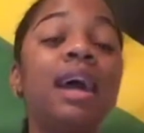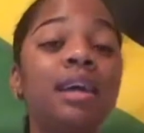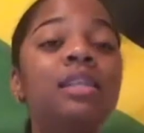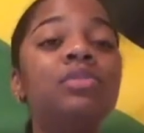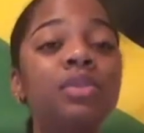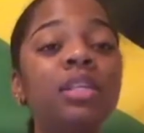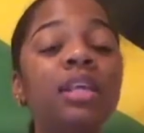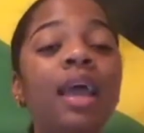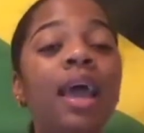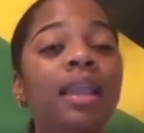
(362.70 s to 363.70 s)
guys,
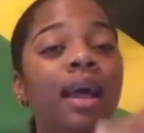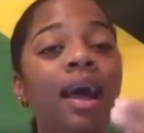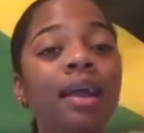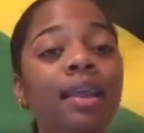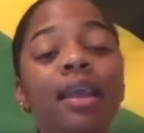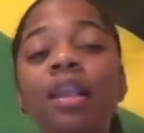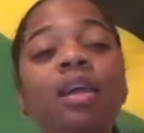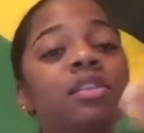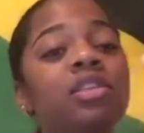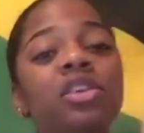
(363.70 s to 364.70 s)
really, and I
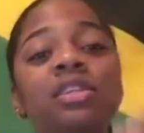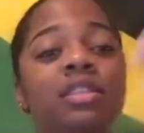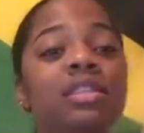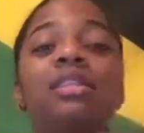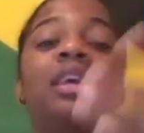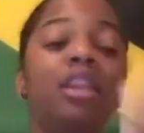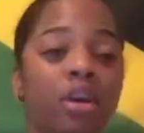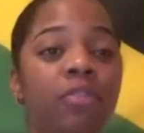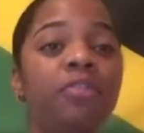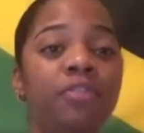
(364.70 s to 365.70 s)
cannot stress this
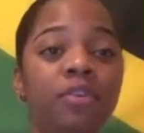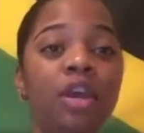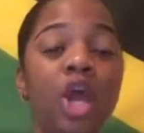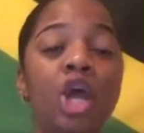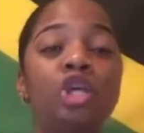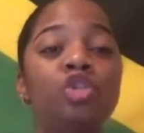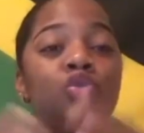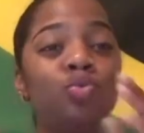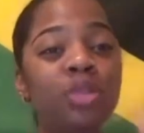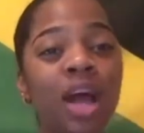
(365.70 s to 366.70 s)
enough,
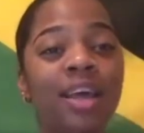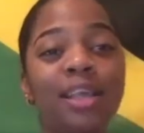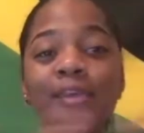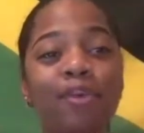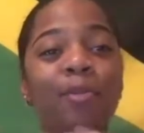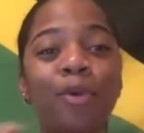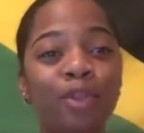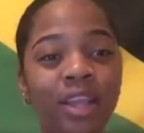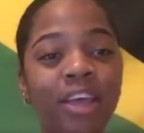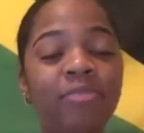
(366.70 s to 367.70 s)
do not give up
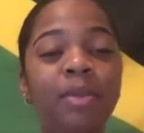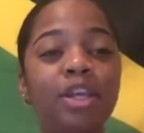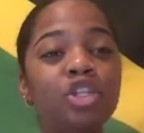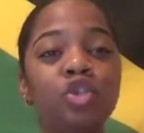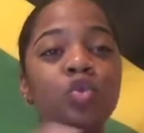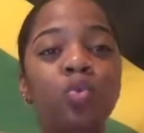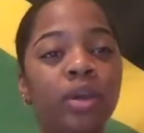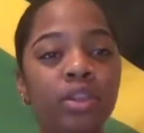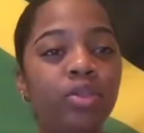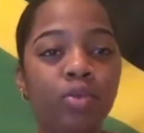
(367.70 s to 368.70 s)
on life because you
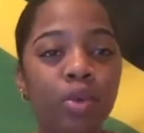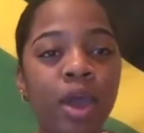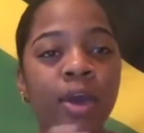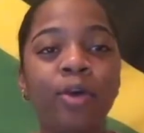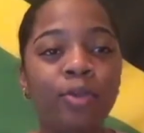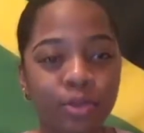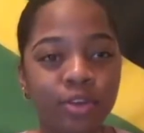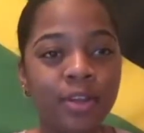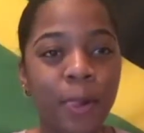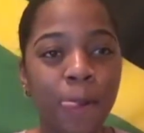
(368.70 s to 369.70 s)
went through hell.
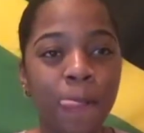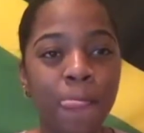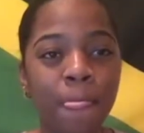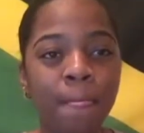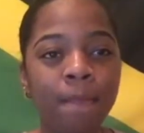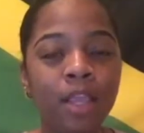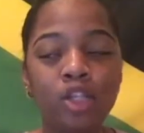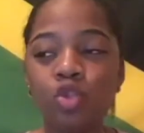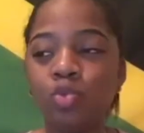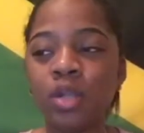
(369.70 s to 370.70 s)

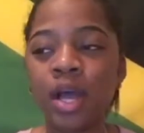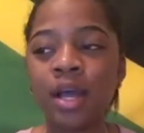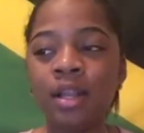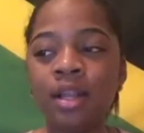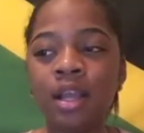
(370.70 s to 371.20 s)
Do not